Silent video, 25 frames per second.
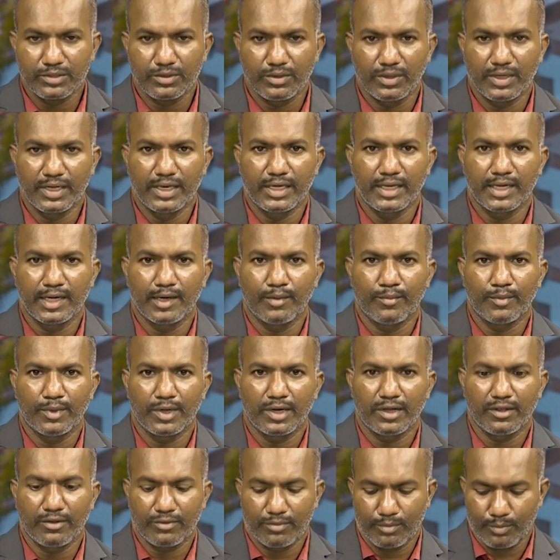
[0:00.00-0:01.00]
showing
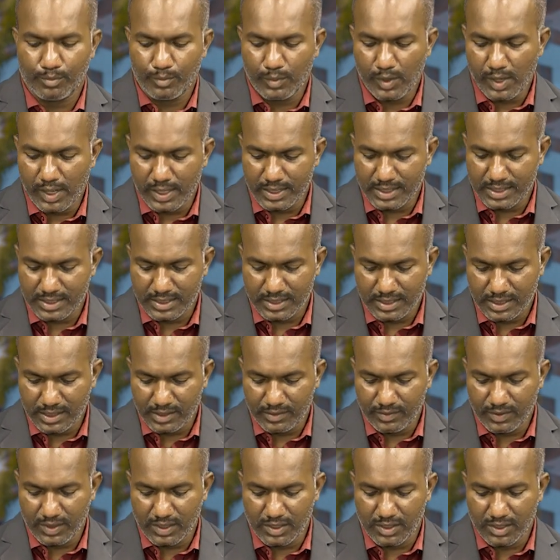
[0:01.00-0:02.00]
number of parts
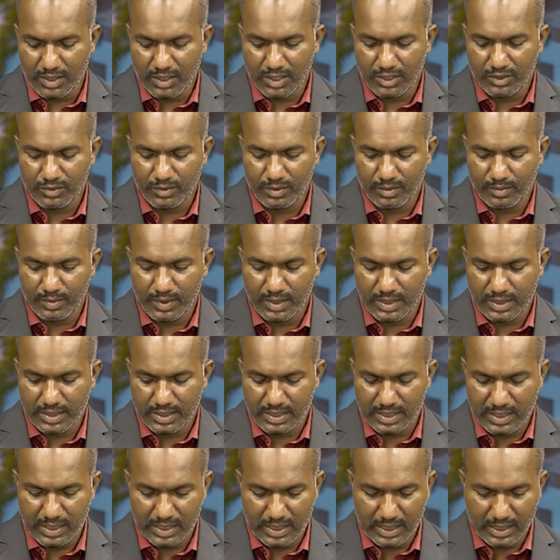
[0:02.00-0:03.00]
of the
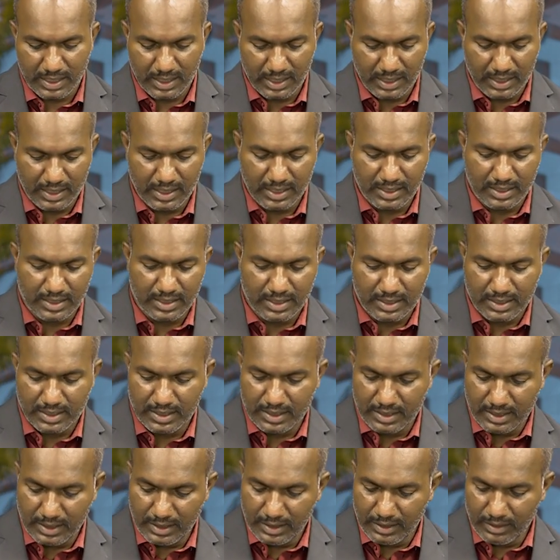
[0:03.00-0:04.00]
transformers.
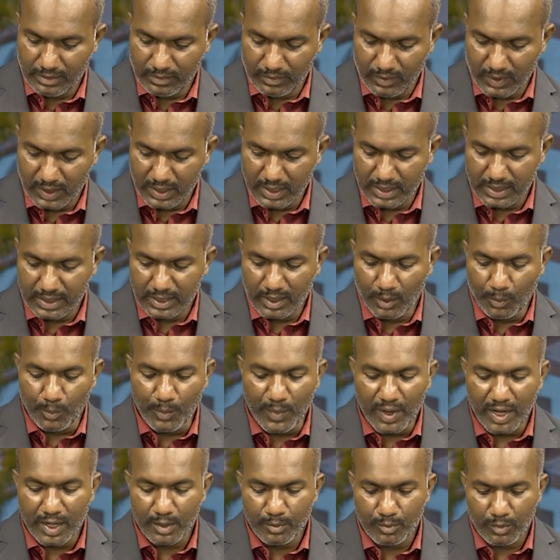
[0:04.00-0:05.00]
What the
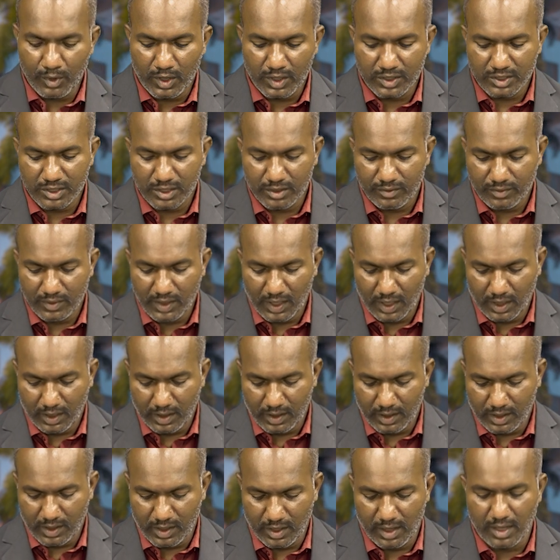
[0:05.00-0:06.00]
main parts of the
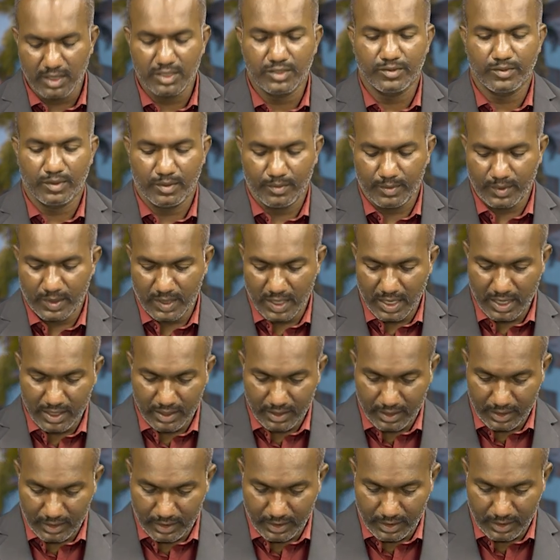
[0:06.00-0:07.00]
transformer are?
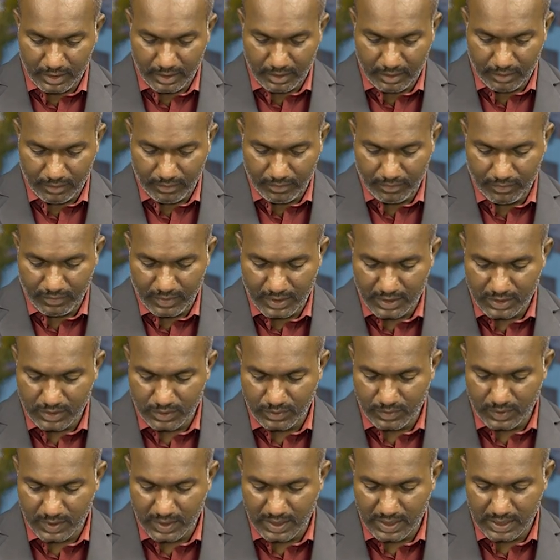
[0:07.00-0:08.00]

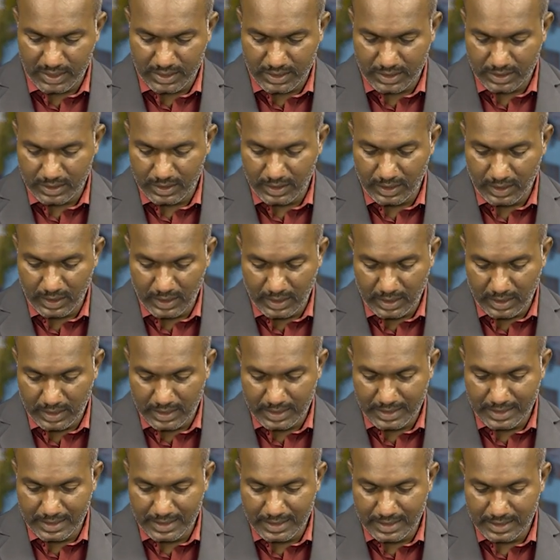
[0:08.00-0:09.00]
First one is,
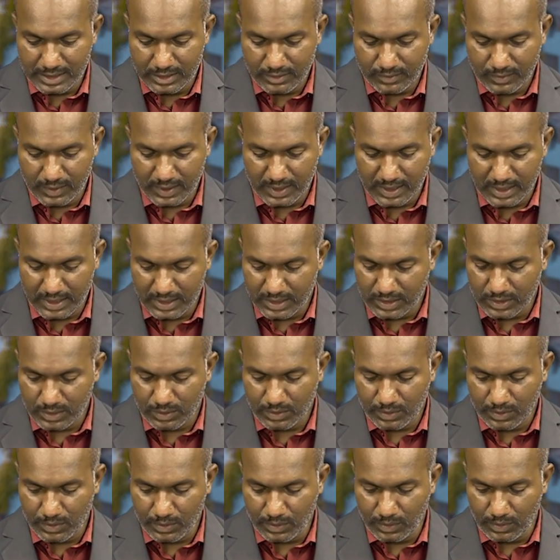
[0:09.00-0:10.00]
this one is
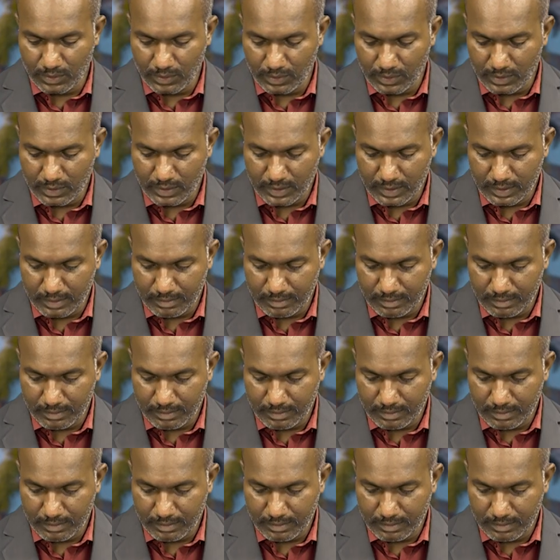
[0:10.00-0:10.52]
core.